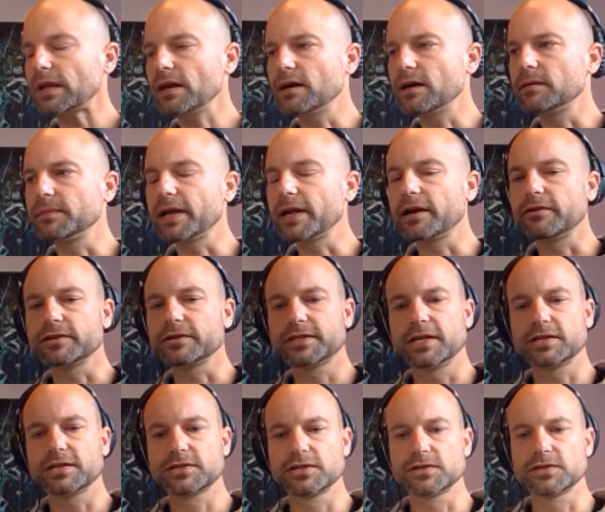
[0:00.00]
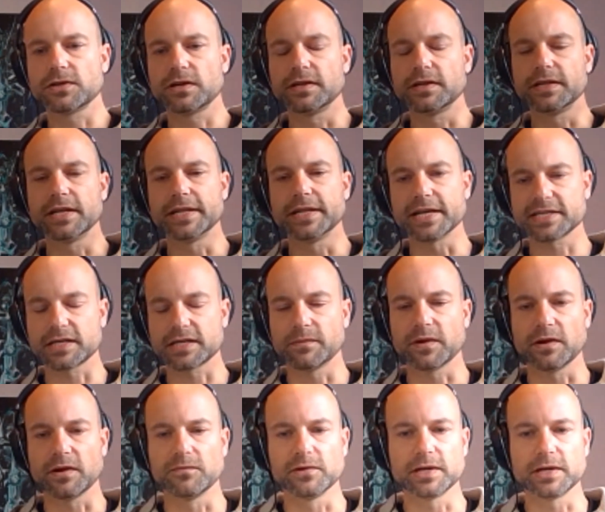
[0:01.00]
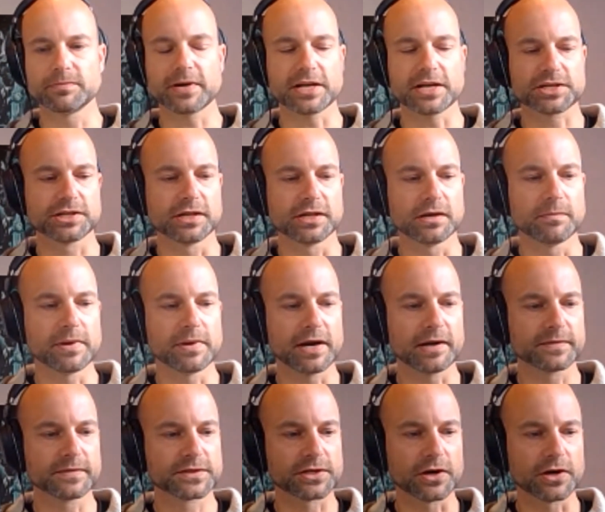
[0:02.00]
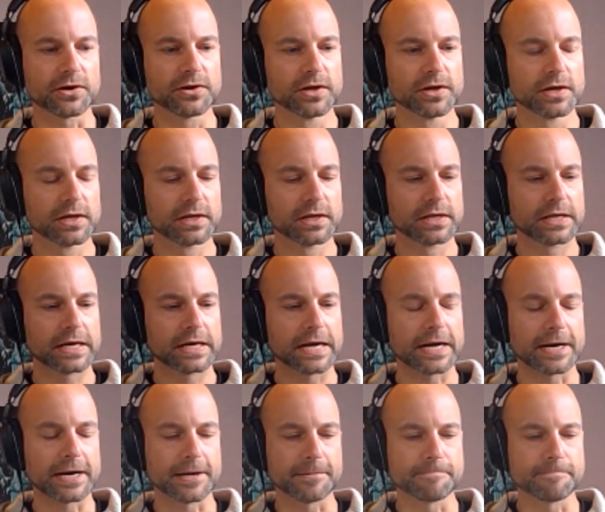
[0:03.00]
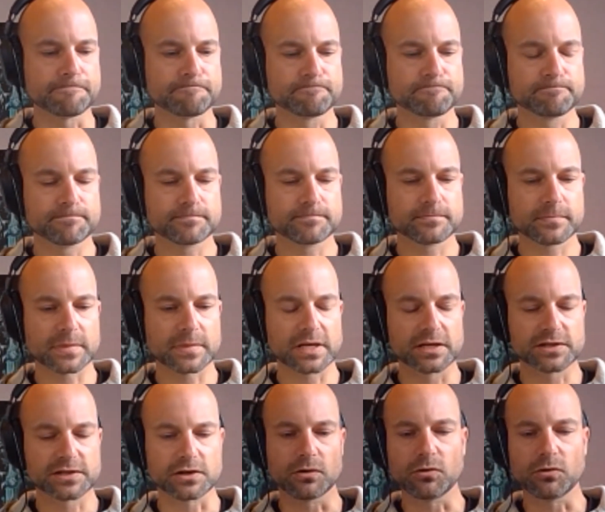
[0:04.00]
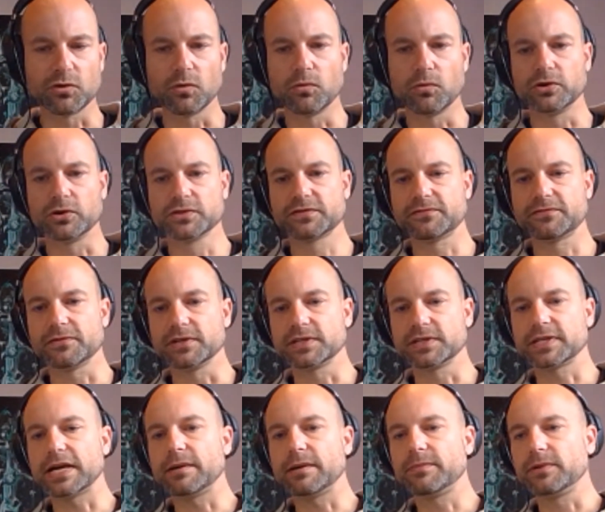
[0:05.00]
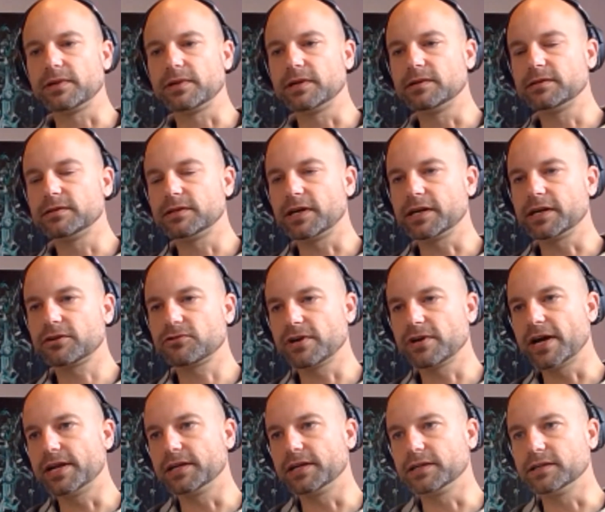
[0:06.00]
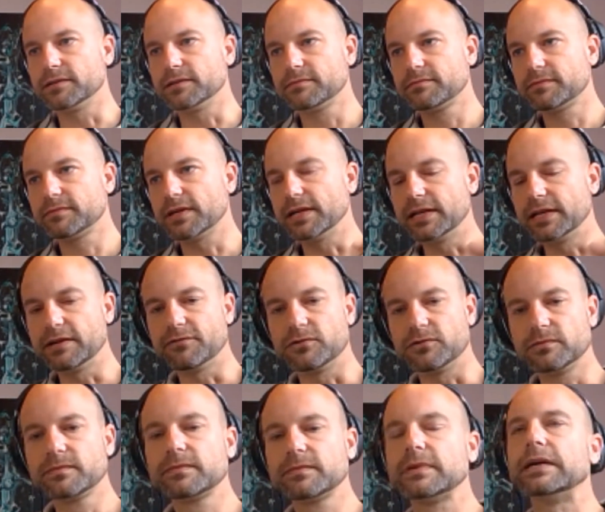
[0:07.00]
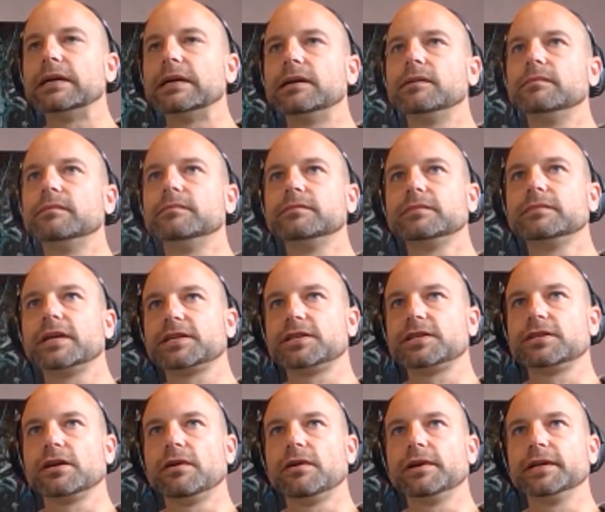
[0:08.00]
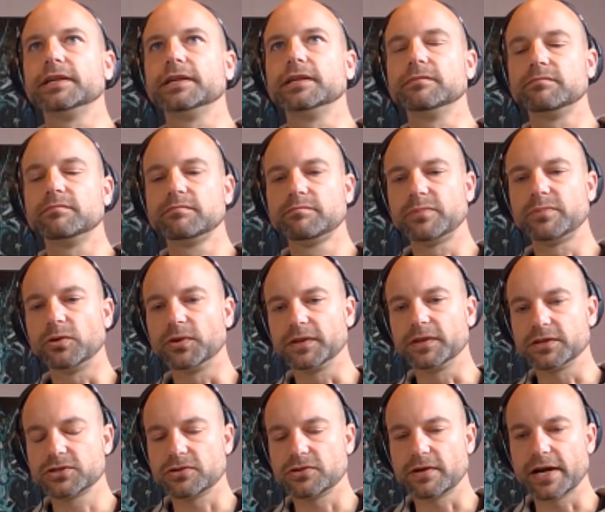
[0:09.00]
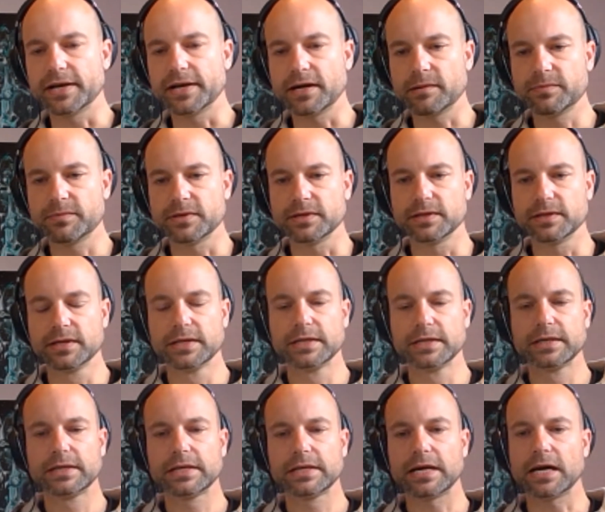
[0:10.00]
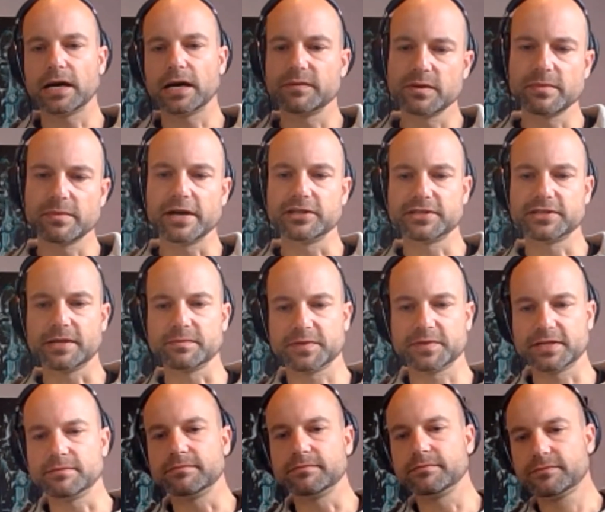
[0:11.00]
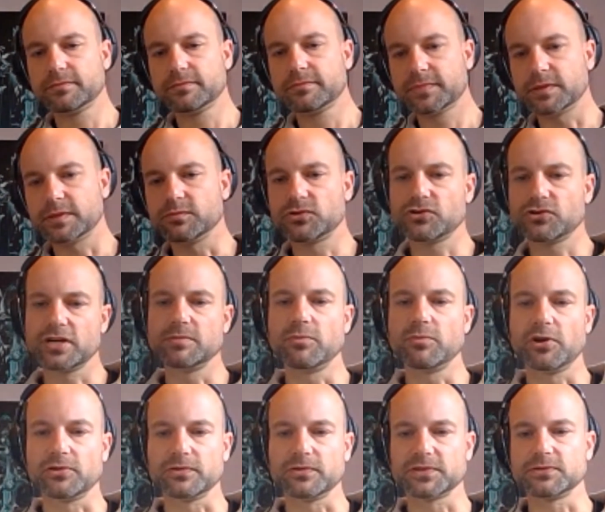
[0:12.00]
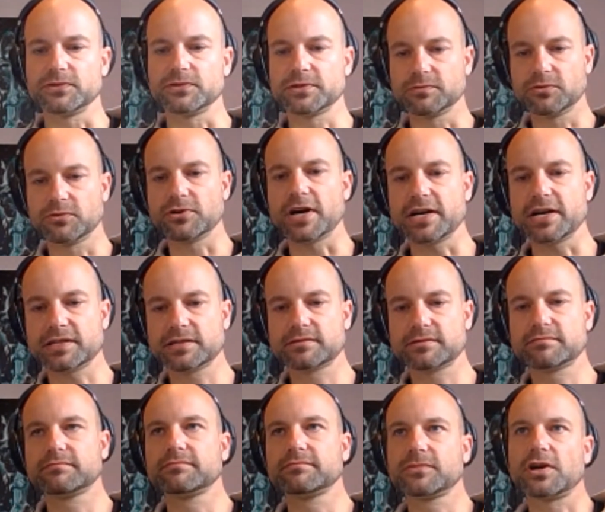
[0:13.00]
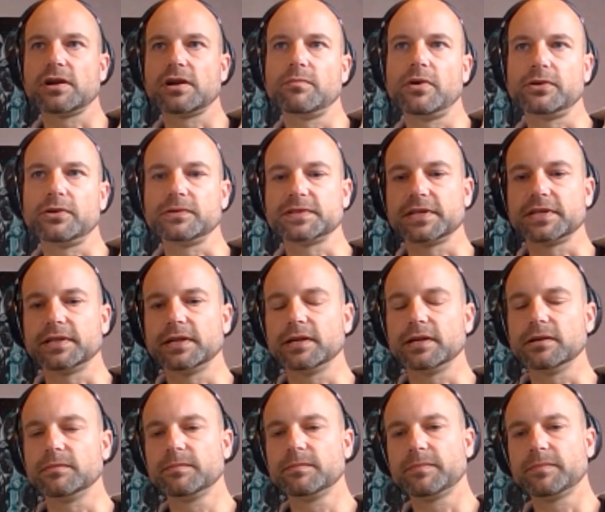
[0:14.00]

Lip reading: layering textures on, and that's something I'm really passionate about. Um, so all the worlds, for example, are like creating a level, actually going in and building the terrain up, and you may dump some tree models or some grass kind of models in there,